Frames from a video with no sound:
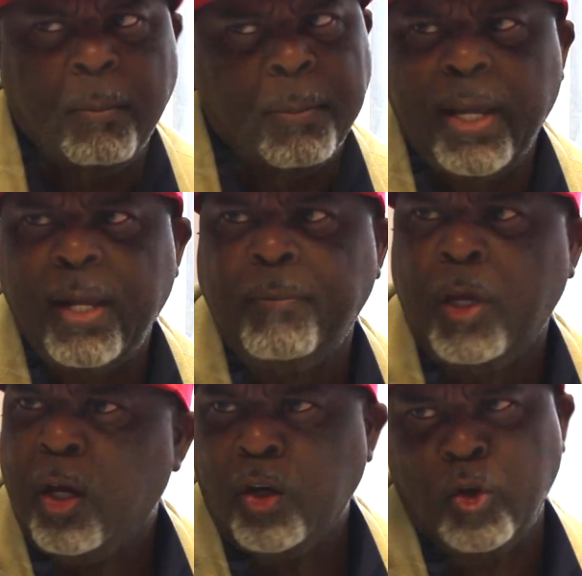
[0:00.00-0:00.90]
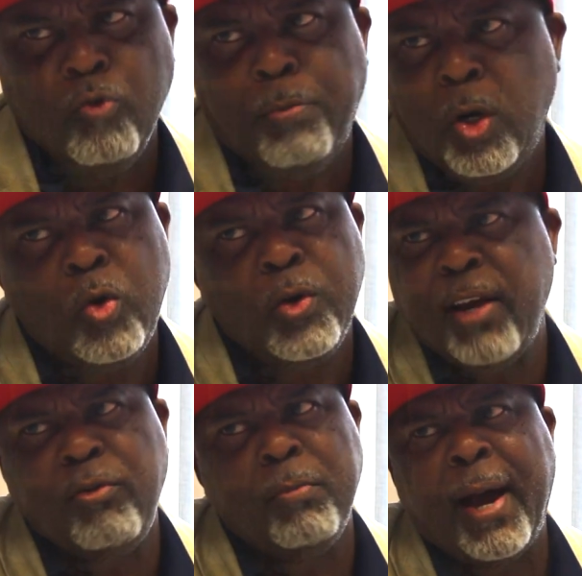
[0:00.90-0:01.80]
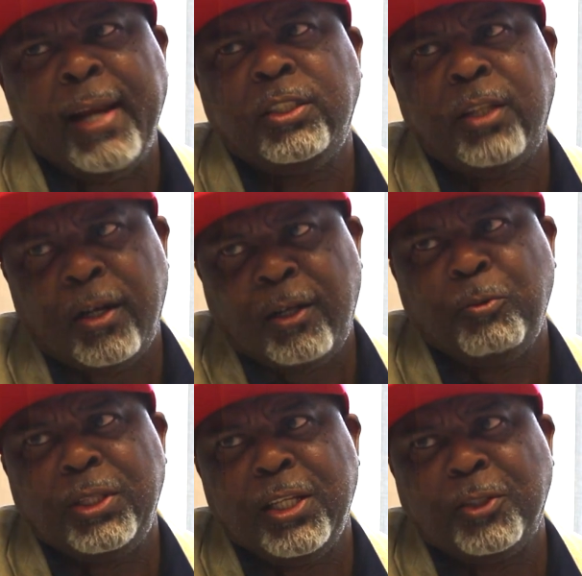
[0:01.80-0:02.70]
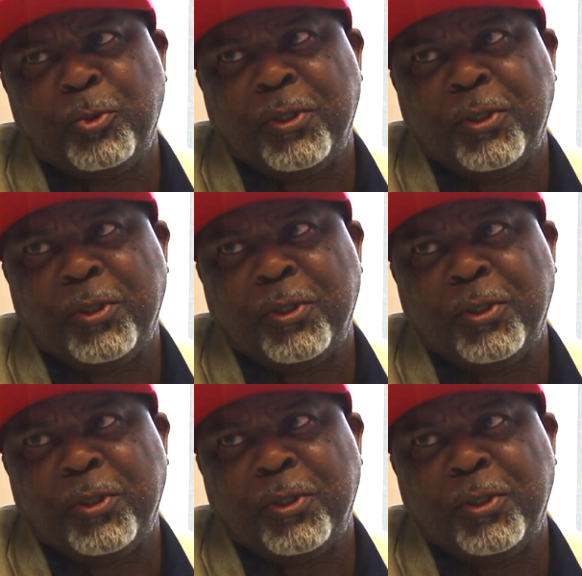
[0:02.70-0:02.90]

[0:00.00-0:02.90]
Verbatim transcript: Man, you mowed everybody's lawn but this